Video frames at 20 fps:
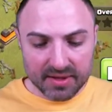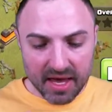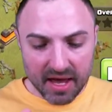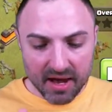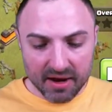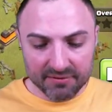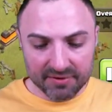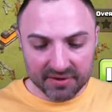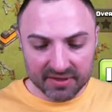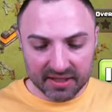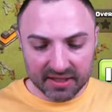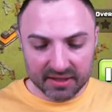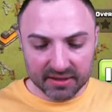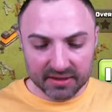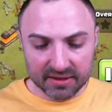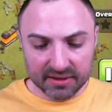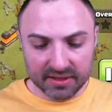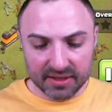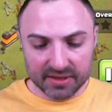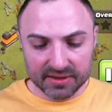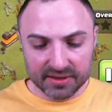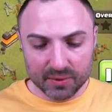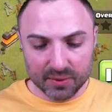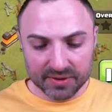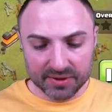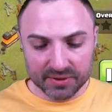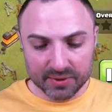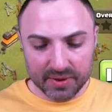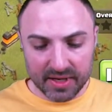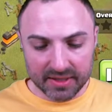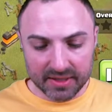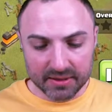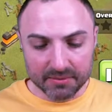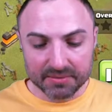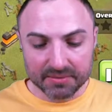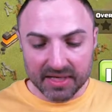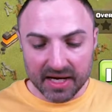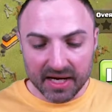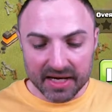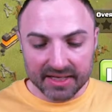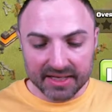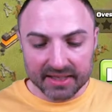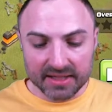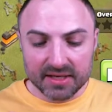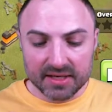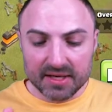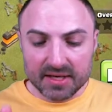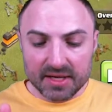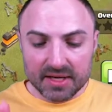everything is going to end up dying.